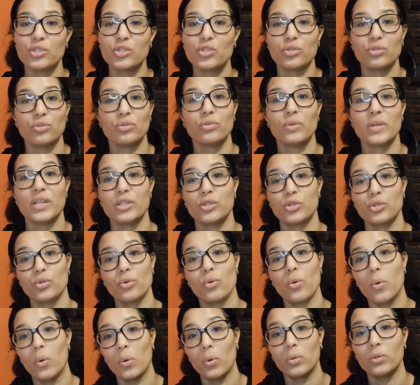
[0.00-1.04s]
too is
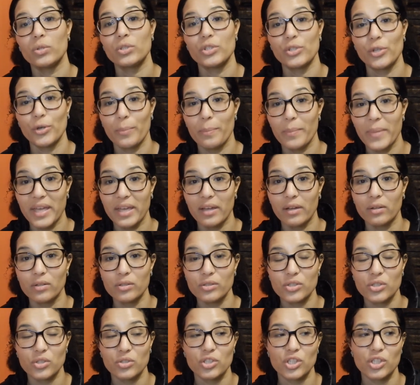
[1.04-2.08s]
to hold your mail.
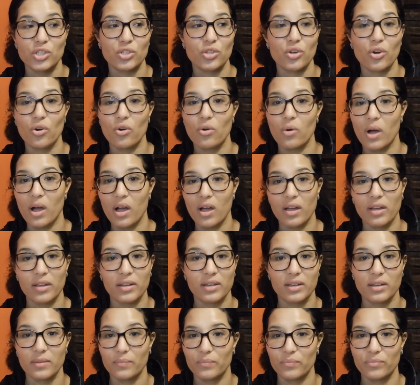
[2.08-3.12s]
So just go
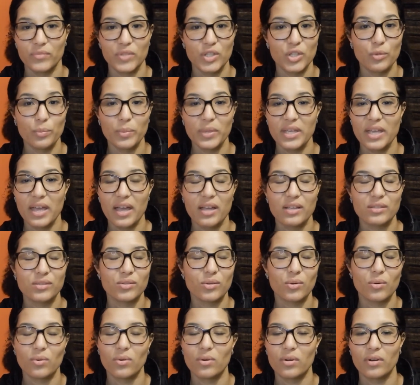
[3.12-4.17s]
on UPS
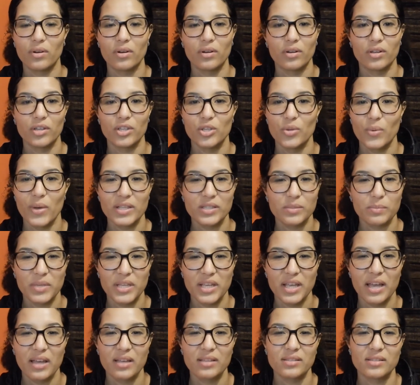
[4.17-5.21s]
or
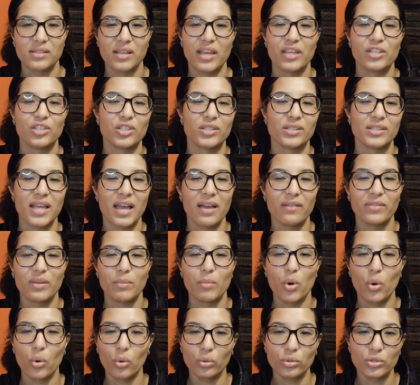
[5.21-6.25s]
USPS and just have
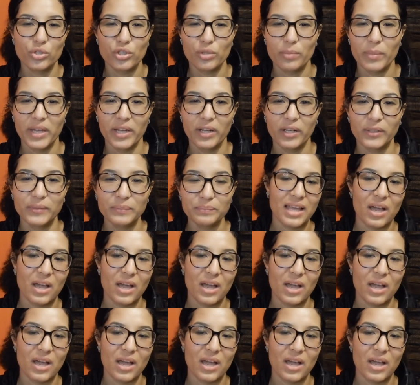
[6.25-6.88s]
them hold your mail.